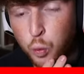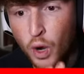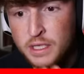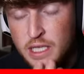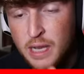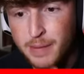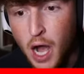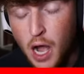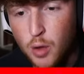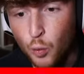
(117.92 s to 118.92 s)
What am
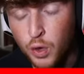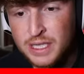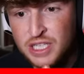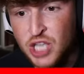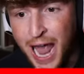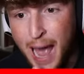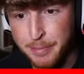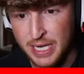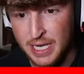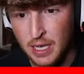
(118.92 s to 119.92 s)
I? What is
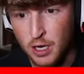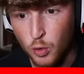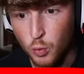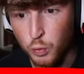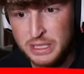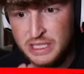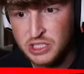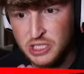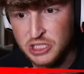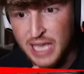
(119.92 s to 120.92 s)
happening? What
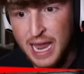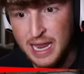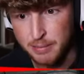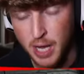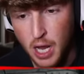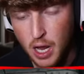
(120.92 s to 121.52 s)
is this game,